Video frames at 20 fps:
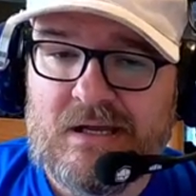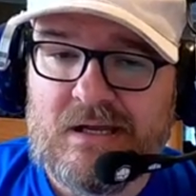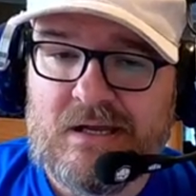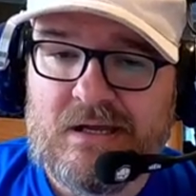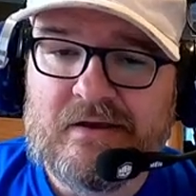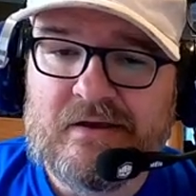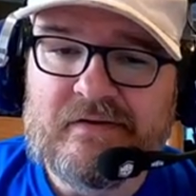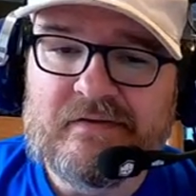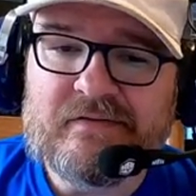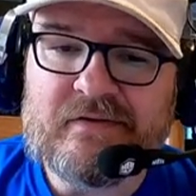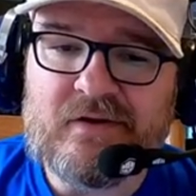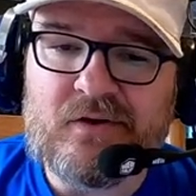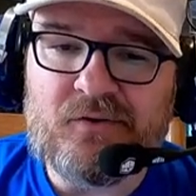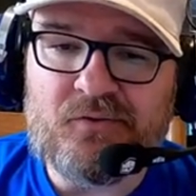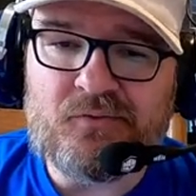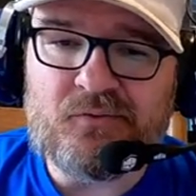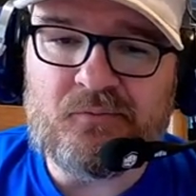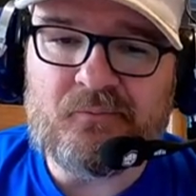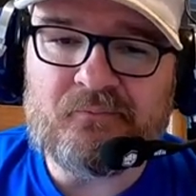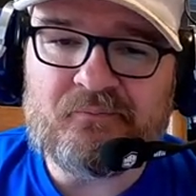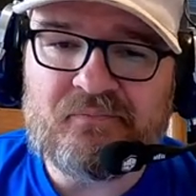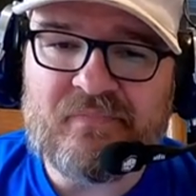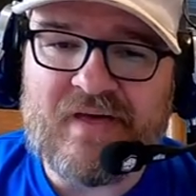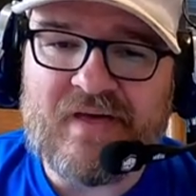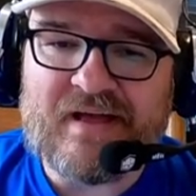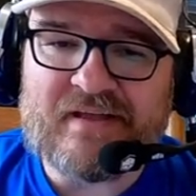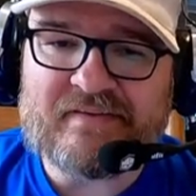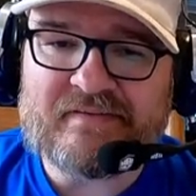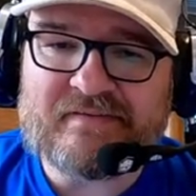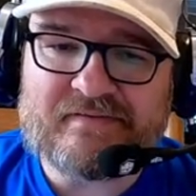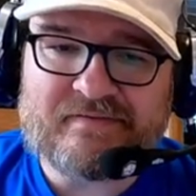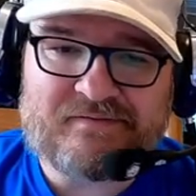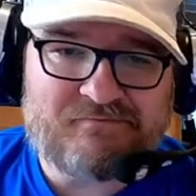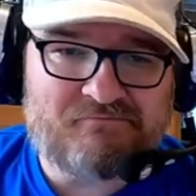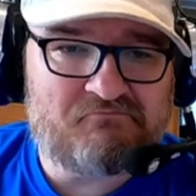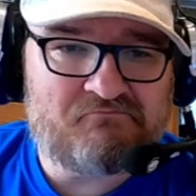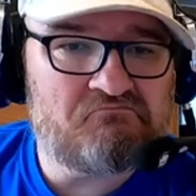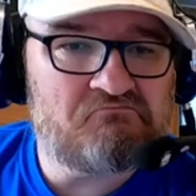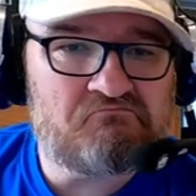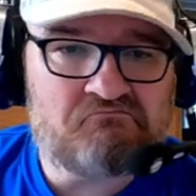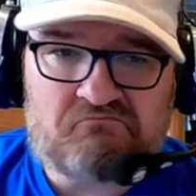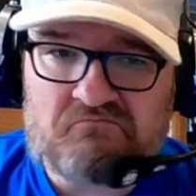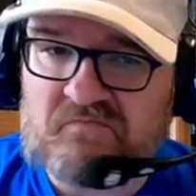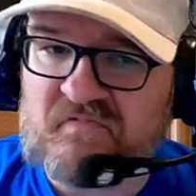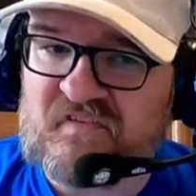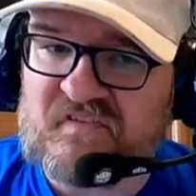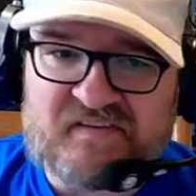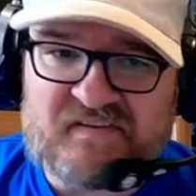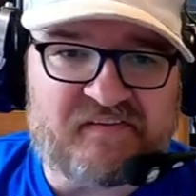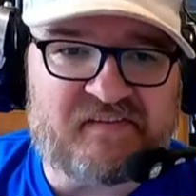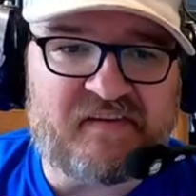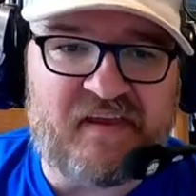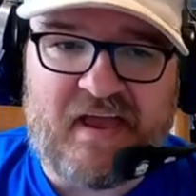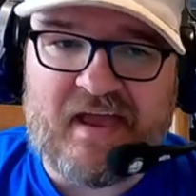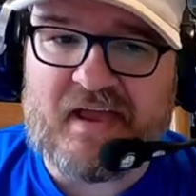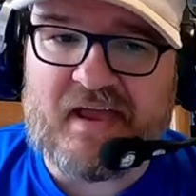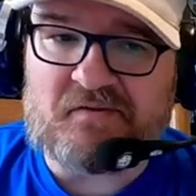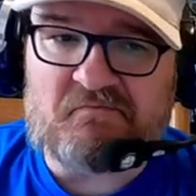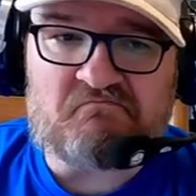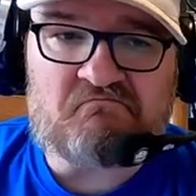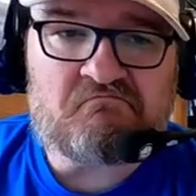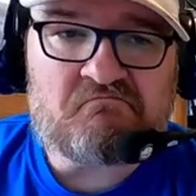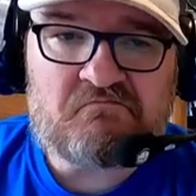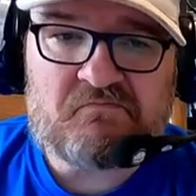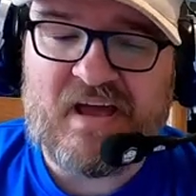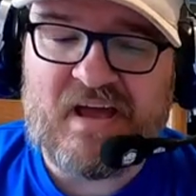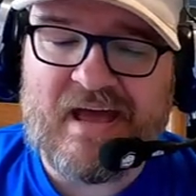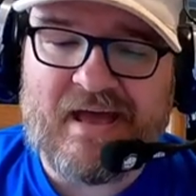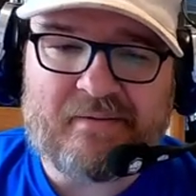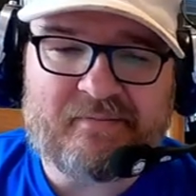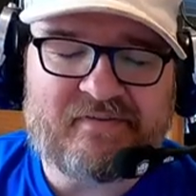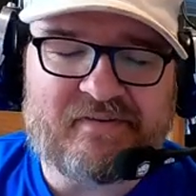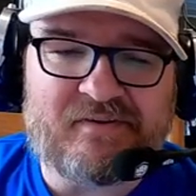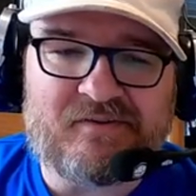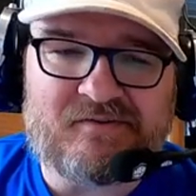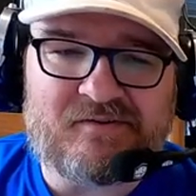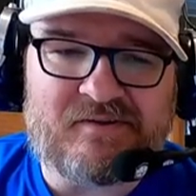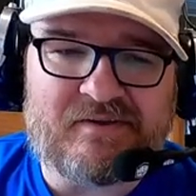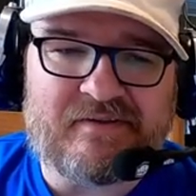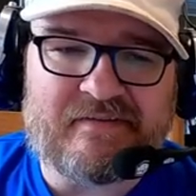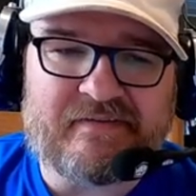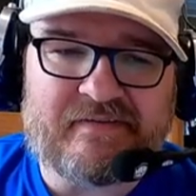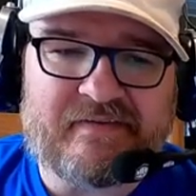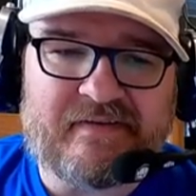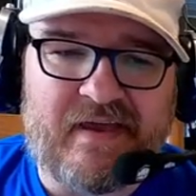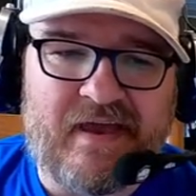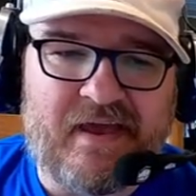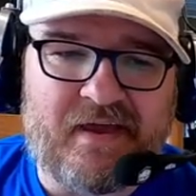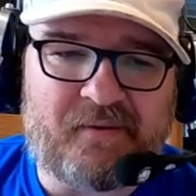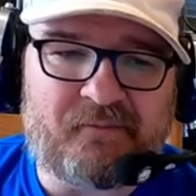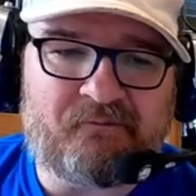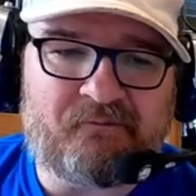So it's the same, absolutely the same.